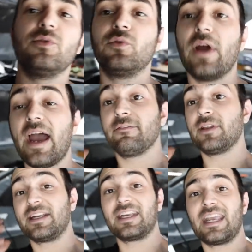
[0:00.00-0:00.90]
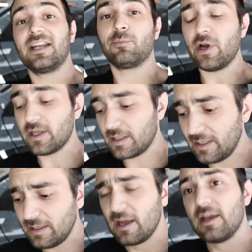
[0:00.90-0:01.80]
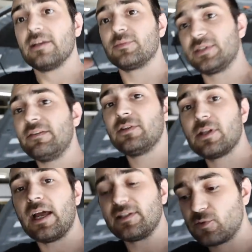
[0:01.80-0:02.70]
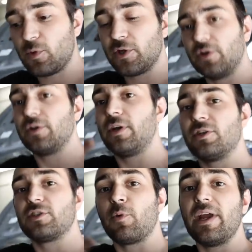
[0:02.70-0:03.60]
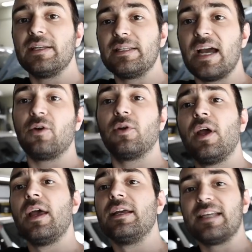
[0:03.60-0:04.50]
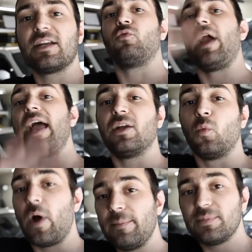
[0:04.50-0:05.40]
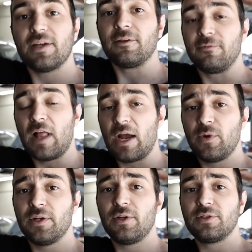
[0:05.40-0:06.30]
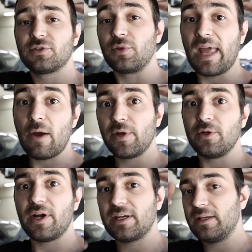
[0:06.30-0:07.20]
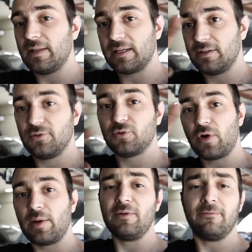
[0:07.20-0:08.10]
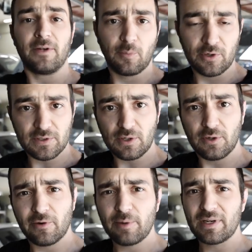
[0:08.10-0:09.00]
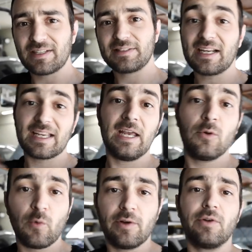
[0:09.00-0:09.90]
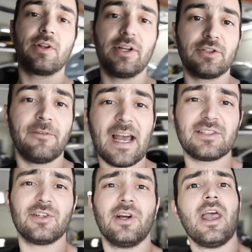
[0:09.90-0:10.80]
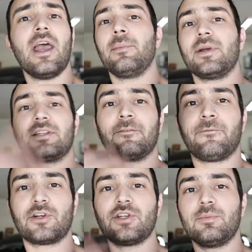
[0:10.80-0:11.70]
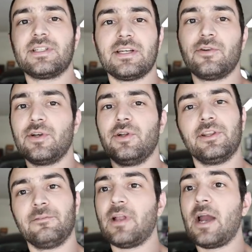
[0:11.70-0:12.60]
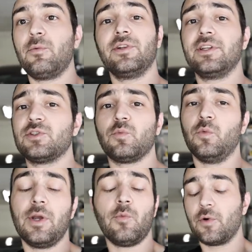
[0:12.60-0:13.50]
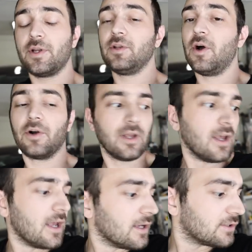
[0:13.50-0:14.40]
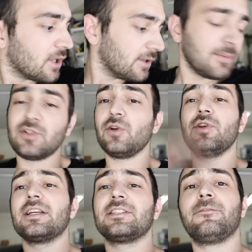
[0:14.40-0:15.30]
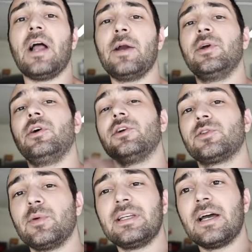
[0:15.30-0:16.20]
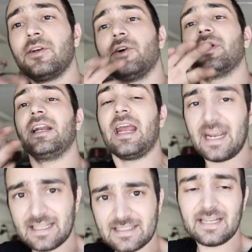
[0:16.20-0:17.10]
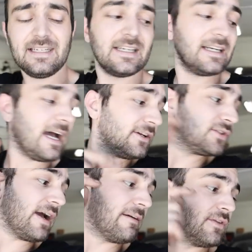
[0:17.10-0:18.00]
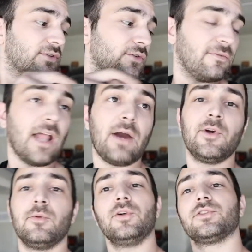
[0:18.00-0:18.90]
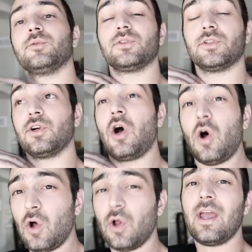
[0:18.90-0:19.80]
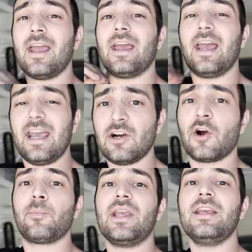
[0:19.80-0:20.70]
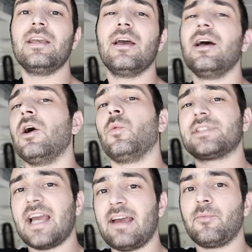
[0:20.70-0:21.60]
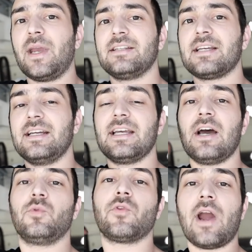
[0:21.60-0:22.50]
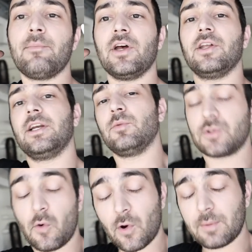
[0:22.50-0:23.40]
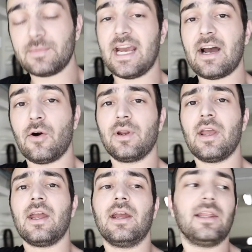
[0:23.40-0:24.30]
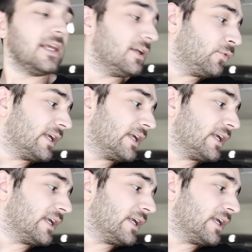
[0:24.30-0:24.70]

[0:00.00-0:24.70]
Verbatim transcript: to have like a can of brake clean, some safety glasses while you're under there, spray it down, take a rag and wipe down the flywheel. So that way you're not getting like little grimy fingerprints all over it because that can wear your clutch faster because the friction material and the flywheel, they just, they won't get along. So let me show you guys this flywheel. I'll swing down there, I'll get it hand tightened in. I also have those new flywheel bolts, which are all ARP. Once I have them hand tightened down, we'll grab Melanie, we'll torque them down, and then